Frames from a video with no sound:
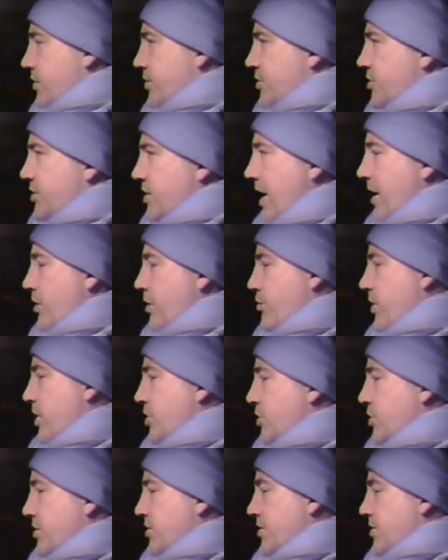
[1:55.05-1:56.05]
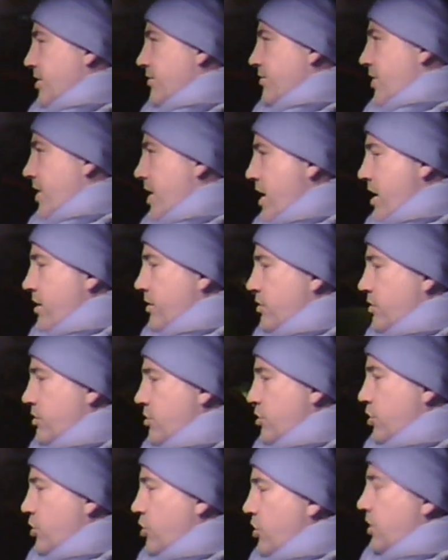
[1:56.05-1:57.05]
stellar regions are there,
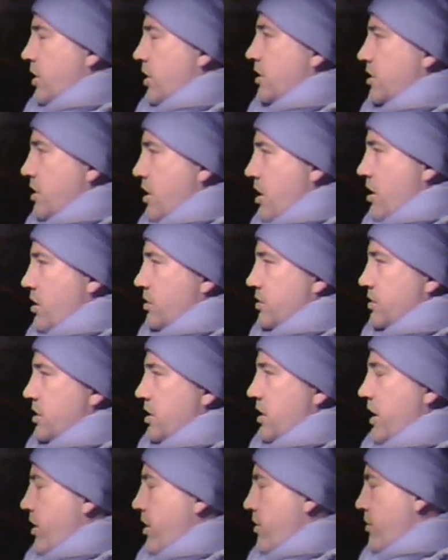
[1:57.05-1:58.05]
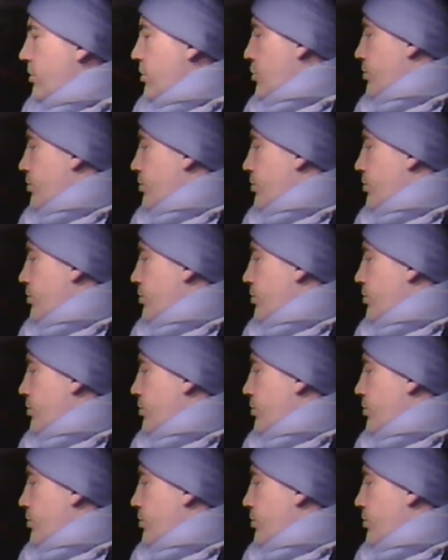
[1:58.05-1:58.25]
good looking dials, clear